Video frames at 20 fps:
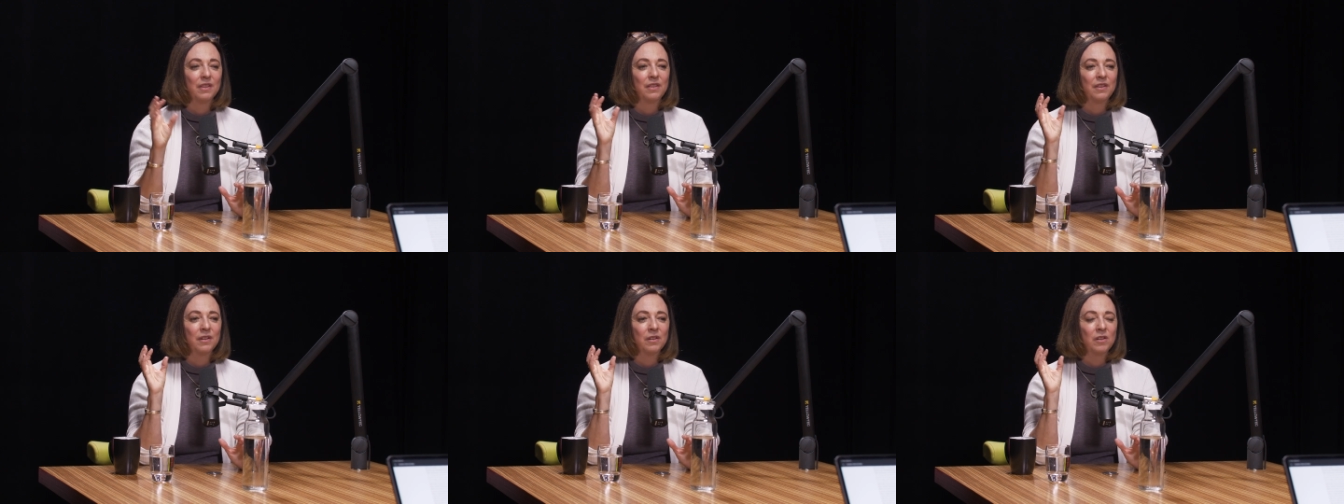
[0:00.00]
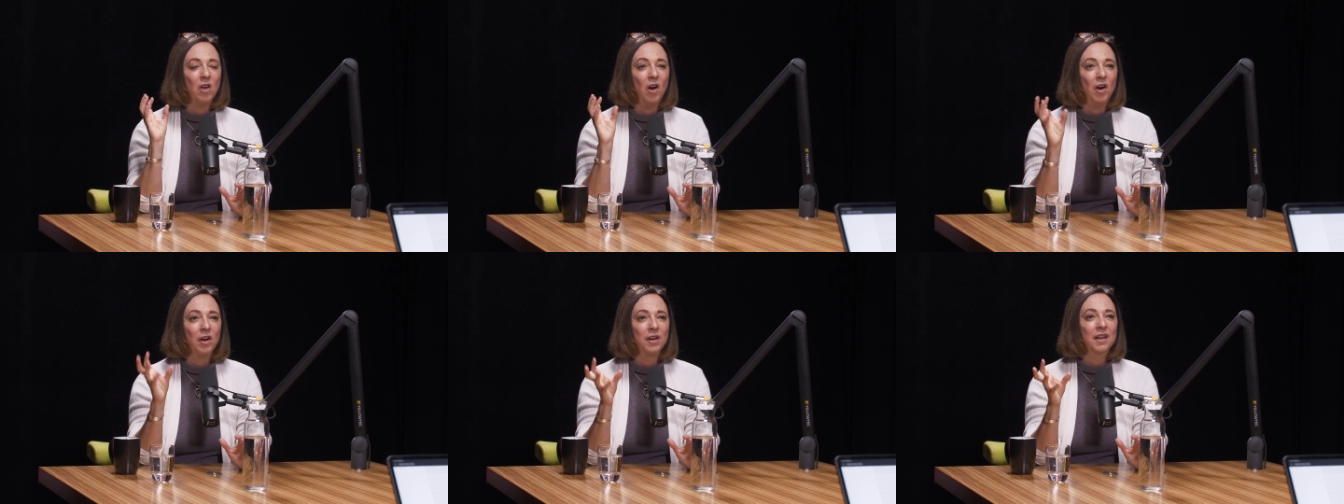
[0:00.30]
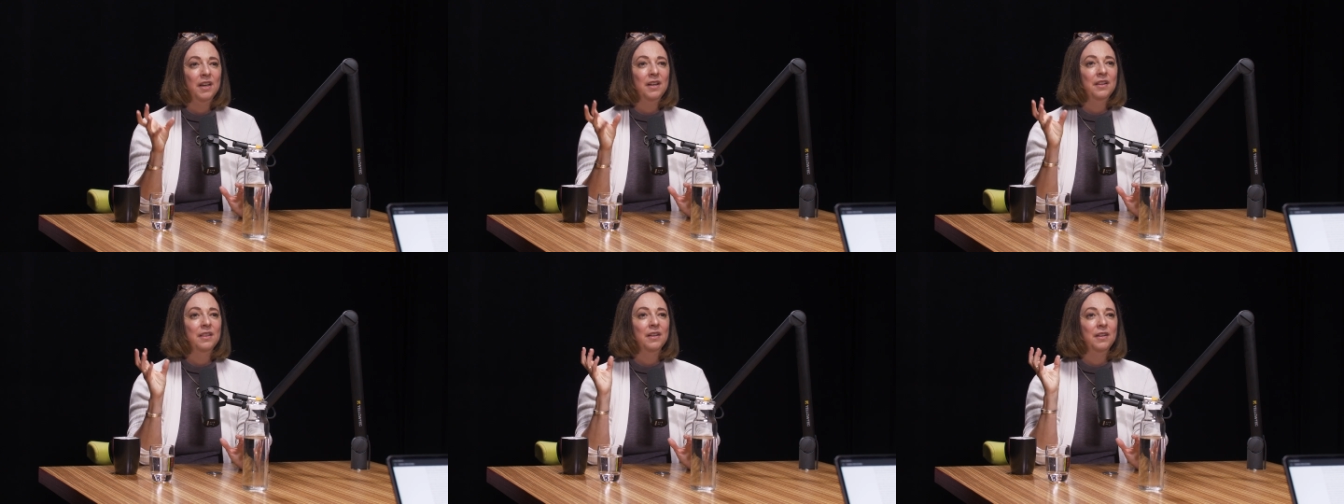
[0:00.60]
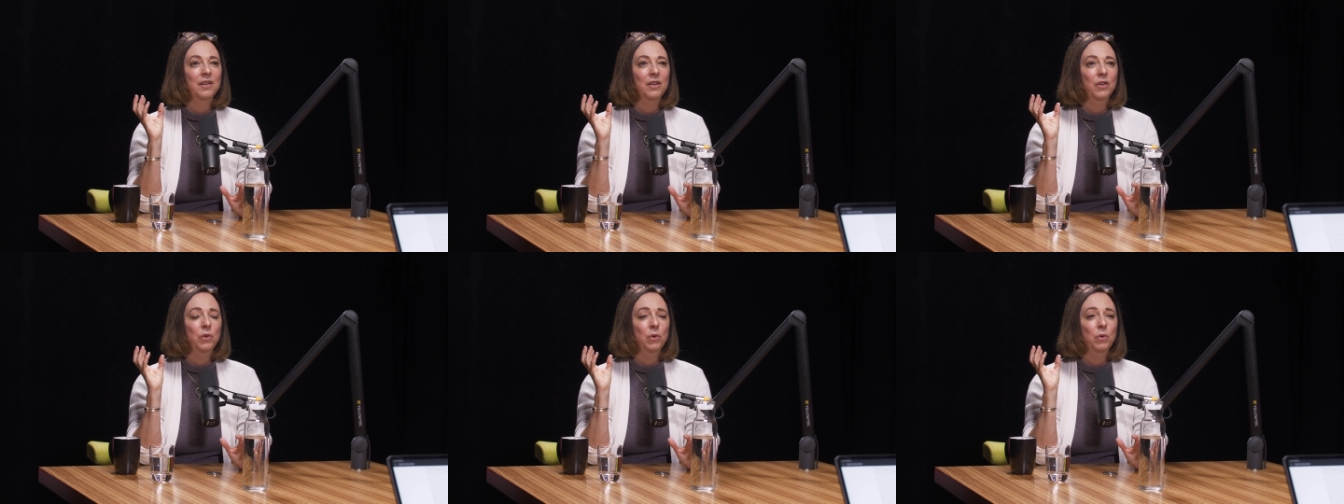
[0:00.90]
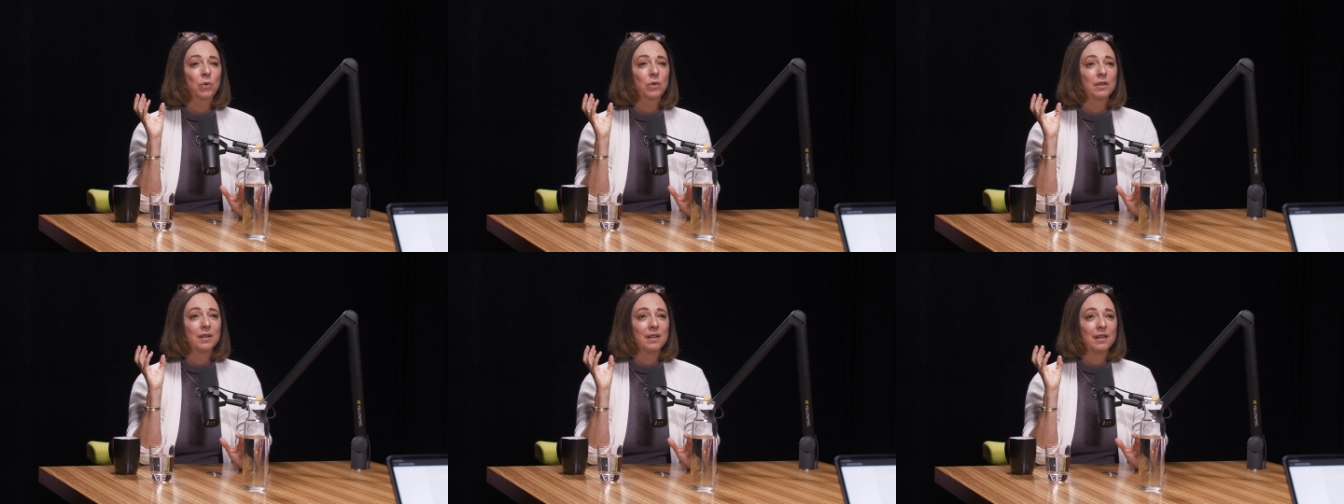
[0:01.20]
The longing that
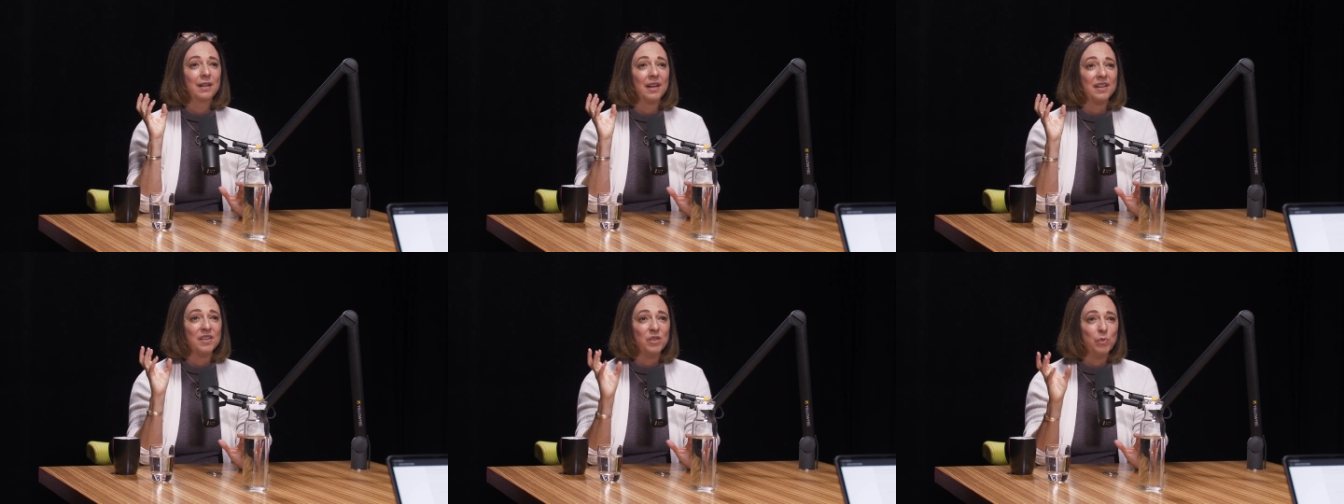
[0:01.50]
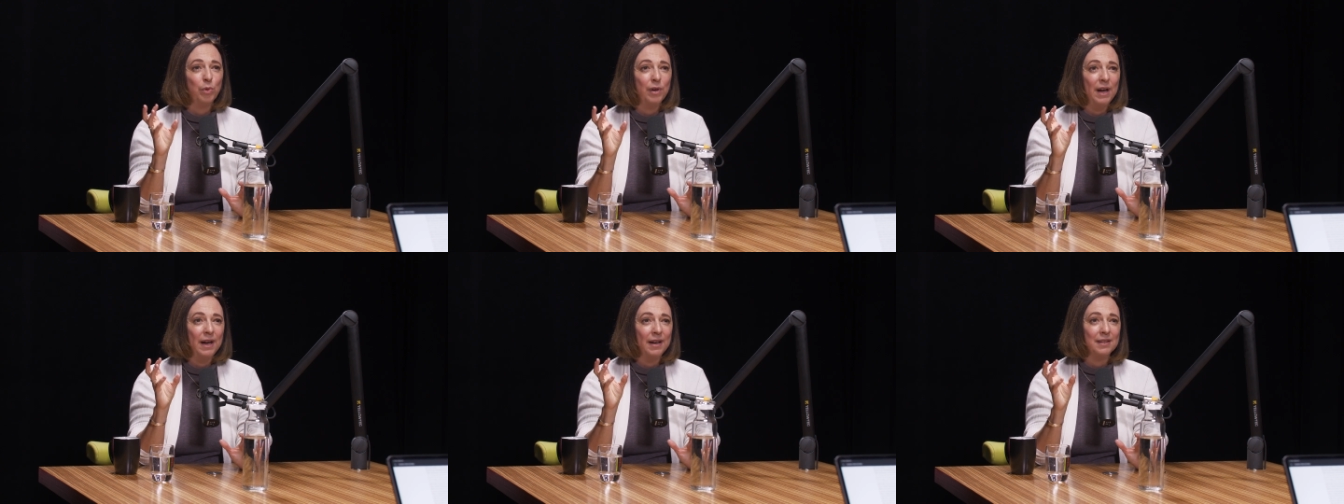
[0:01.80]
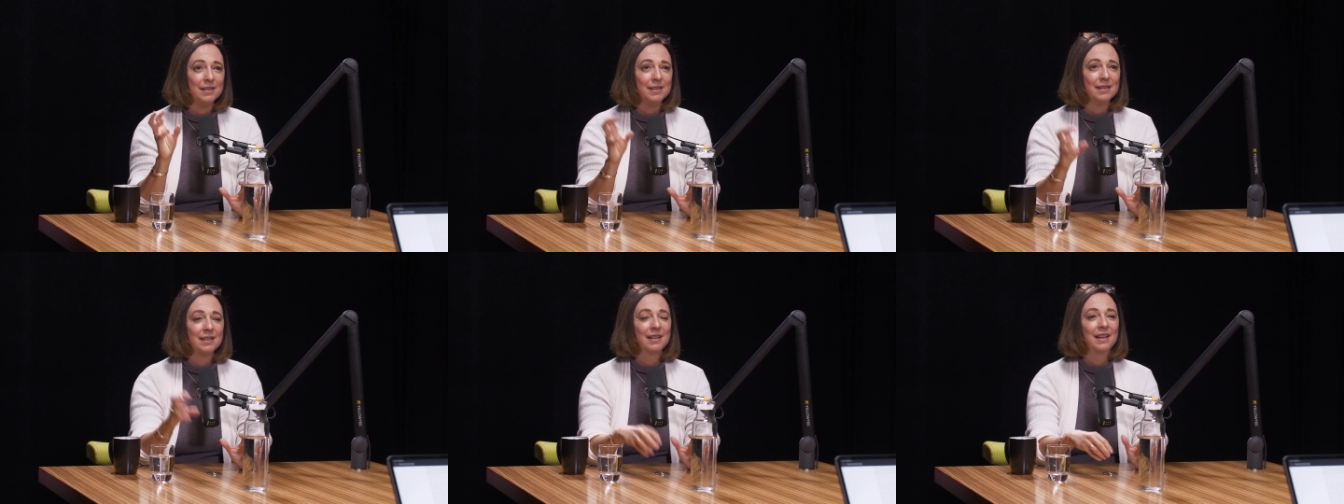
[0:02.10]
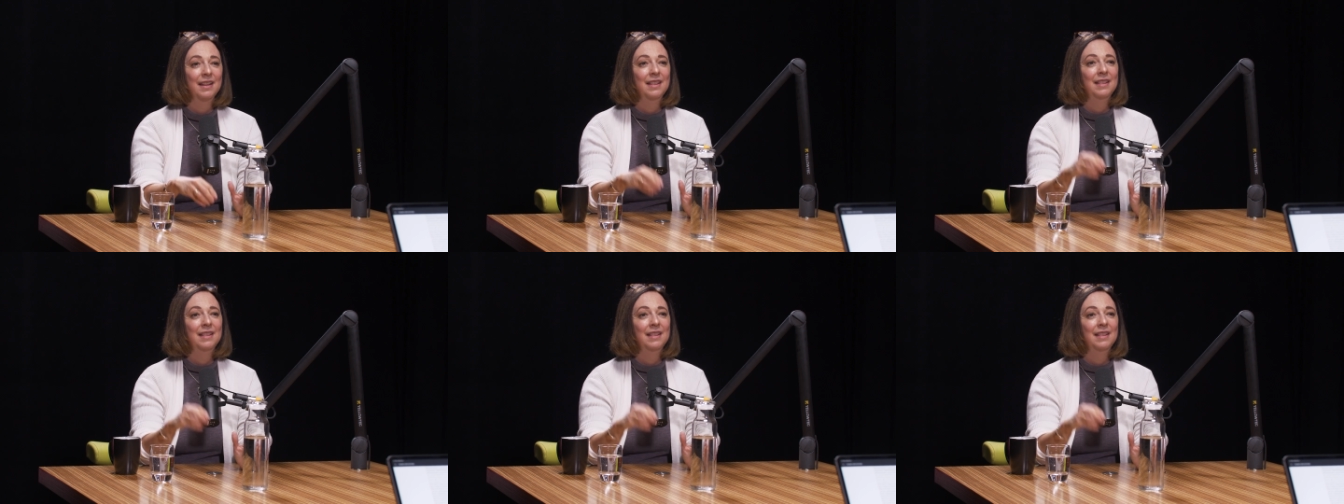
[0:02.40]
you express,